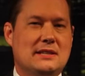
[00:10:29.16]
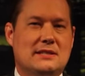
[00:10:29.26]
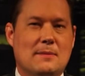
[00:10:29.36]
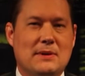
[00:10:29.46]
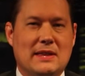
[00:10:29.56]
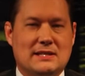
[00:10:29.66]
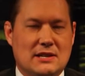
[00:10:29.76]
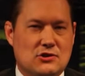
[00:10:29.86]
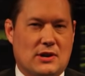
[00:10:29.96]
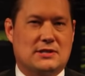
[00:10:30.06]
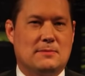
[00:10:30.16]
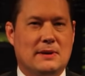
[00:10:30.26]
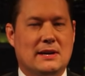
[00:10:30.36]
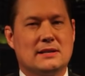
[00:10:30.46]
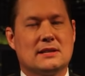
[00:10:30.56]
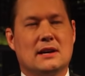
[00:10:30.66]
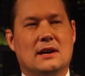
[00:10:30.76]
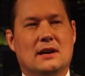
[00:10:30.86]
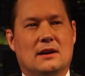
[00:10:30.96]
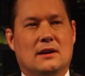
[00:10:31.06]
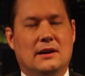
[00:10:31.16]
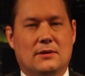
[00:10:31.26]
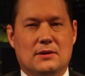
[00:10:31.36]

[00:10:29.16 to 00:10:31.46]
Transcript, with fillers: is something that's interesting because, you know,